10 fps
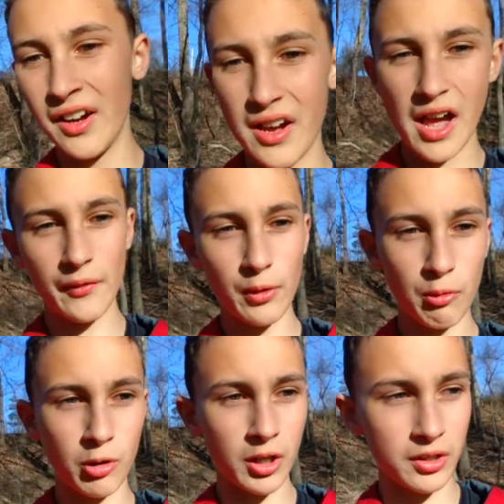
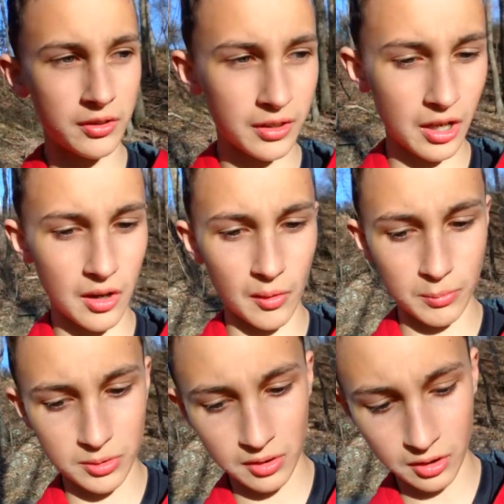everyone
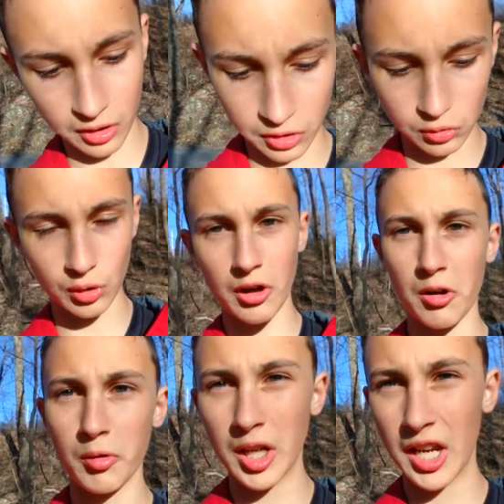comes to
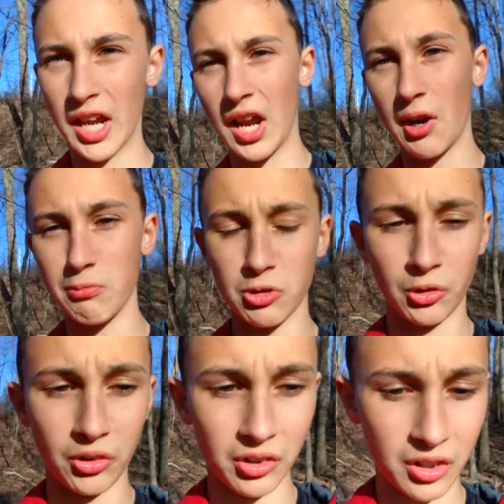throw dead animals,